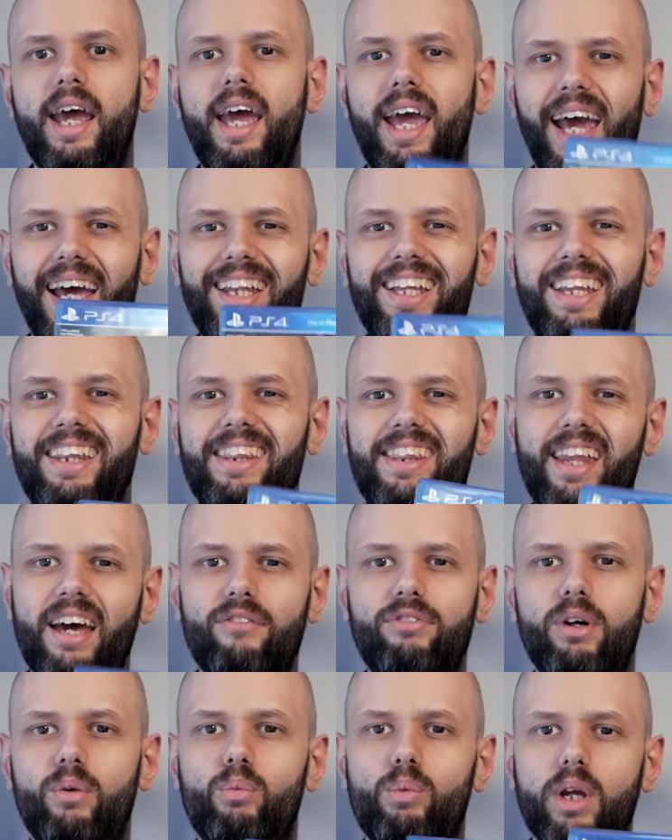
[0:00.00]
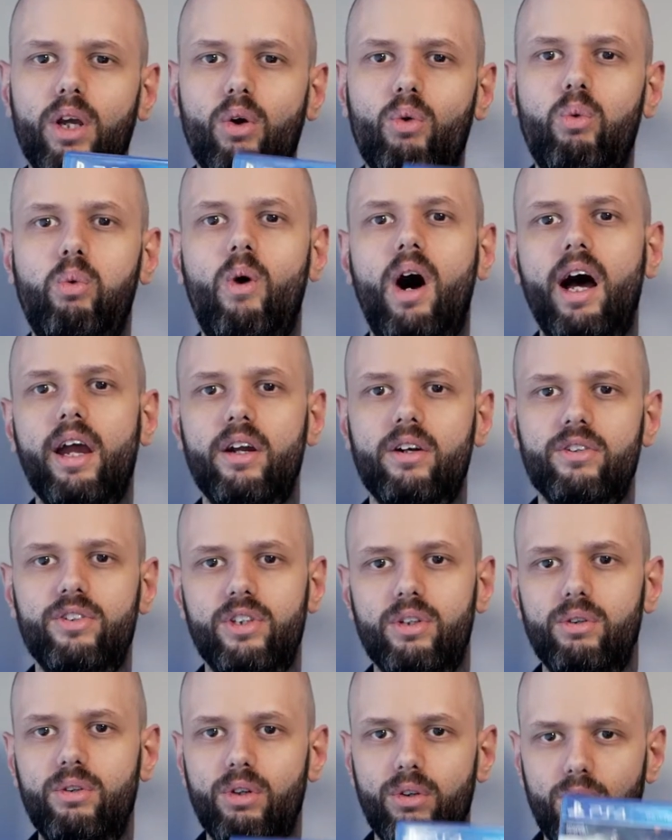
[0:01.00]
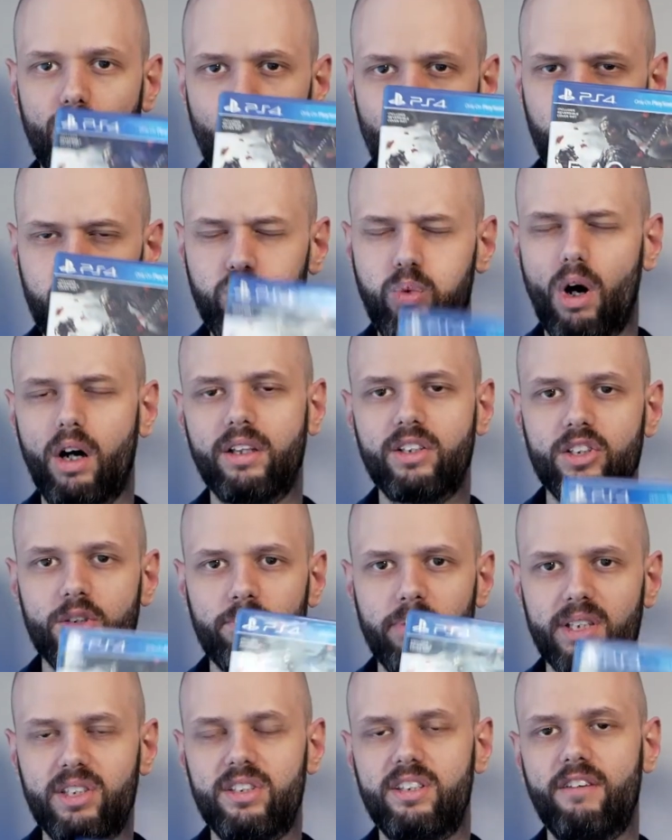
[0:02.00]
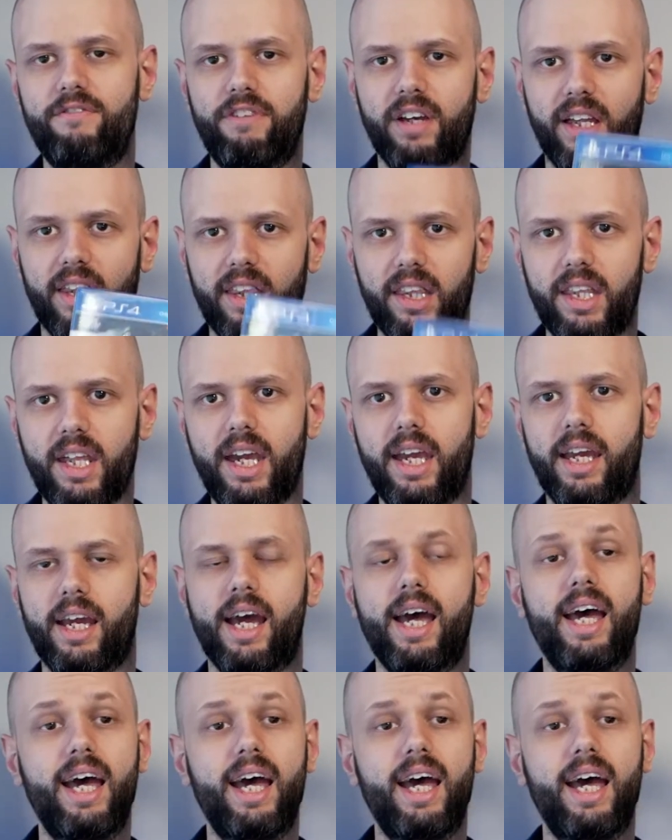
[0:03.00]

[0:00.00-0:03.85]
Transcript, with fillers: and it never requires you to do one specific thing